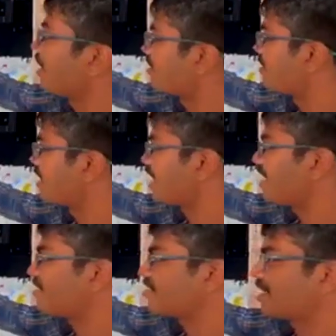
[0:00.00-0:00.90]
on
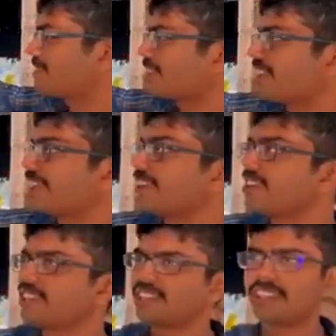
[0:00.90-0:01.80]
stage giving like
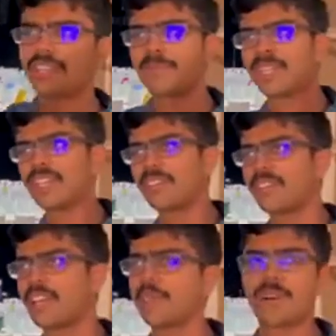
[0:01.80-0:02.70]
30 minute or
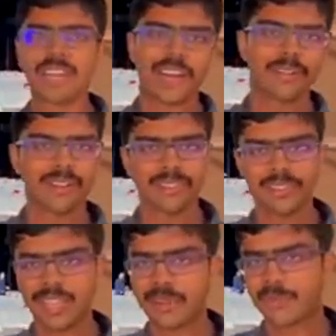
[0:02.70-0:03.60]
like one hour
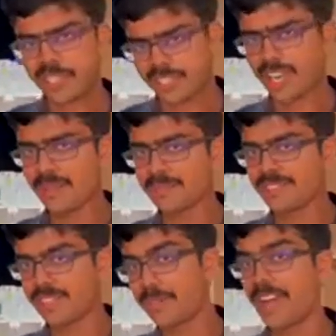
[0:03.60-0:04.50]
like workshops.
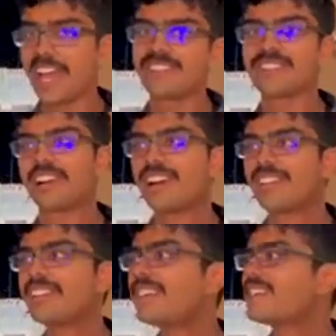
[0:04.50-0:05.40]
Some are
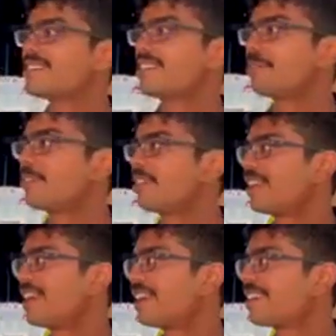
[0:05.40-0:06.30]
hands-on, some are
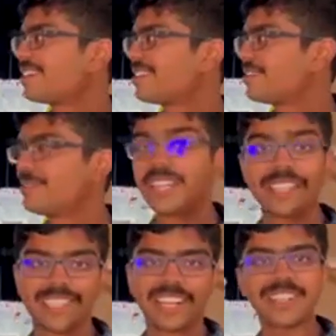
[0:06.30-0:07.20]
like really
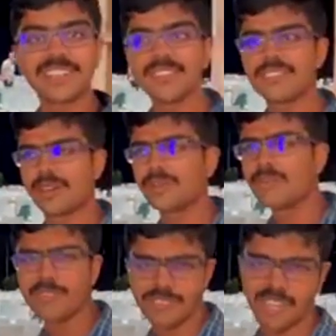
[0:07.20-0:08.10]
technical, some are
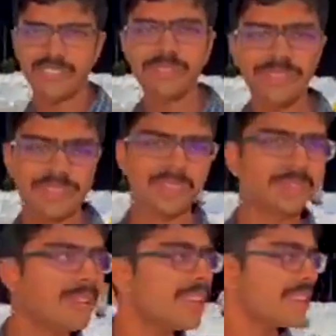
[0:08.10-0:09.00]
more general.
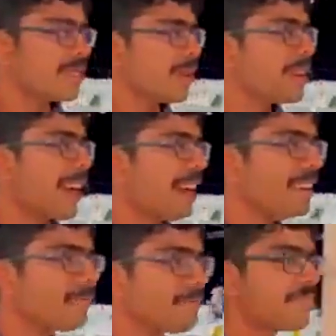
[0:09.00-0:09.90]
So that's what we had.
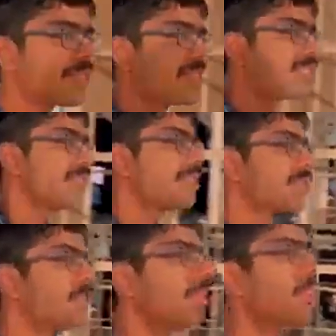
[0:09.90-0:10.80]
So we
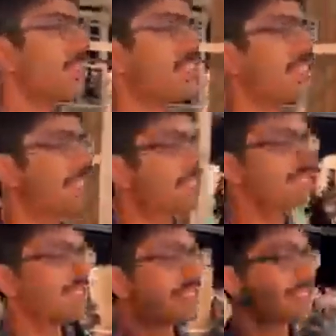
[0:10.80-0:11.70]
scoot over
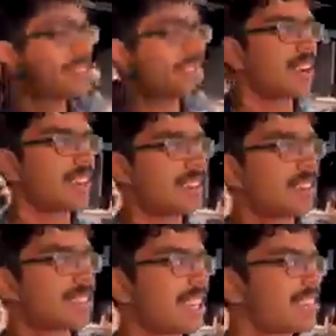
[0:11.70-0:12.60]
here, this
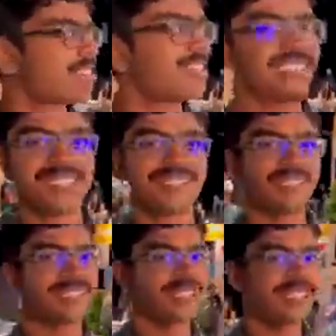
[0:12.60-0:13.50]
this section is
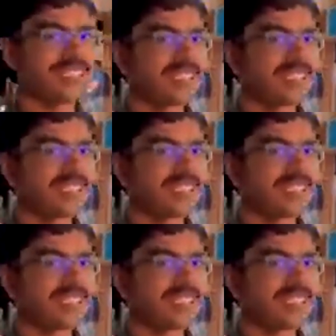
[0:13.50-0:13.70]
just